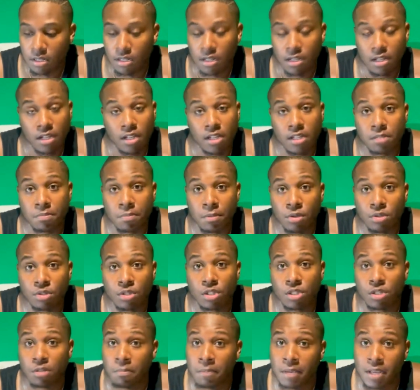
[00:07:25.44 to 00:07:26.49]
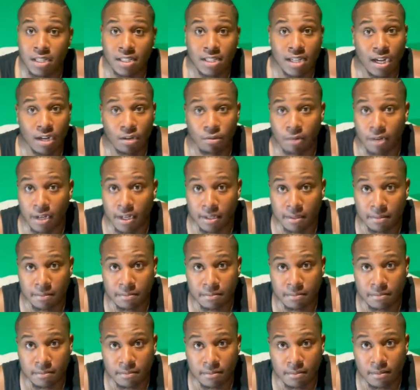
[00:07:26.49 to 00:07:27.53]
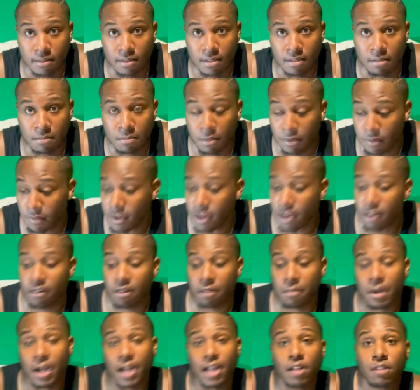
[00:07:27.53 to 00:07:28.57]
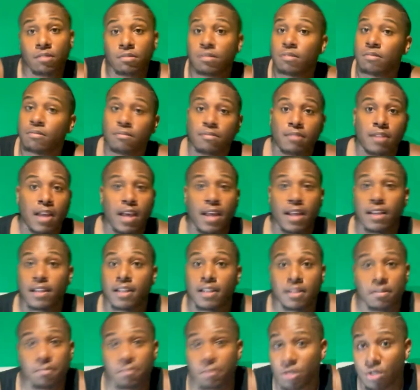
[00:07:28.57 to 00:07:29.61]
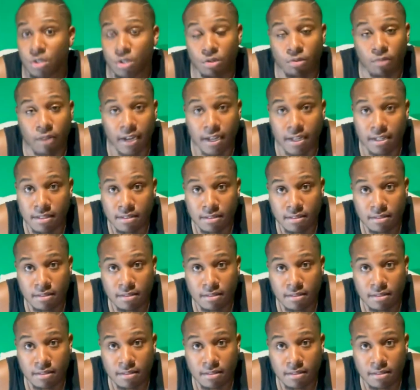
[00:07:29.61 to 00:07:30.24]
His music to me is not great. But for anybody else, his music is great.